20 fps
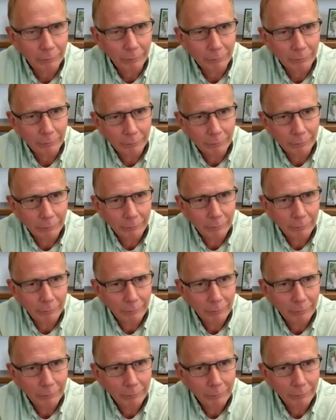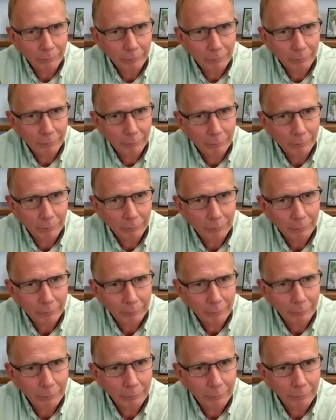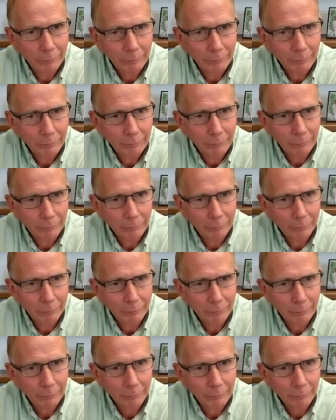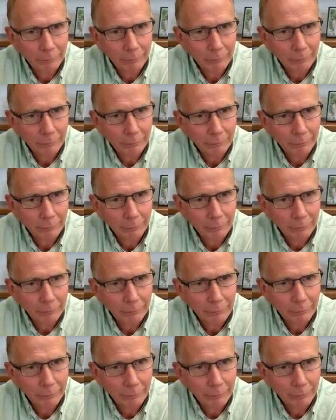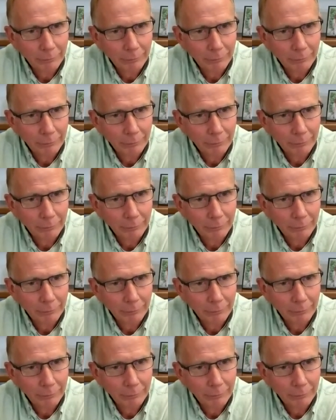The person shown says nothing.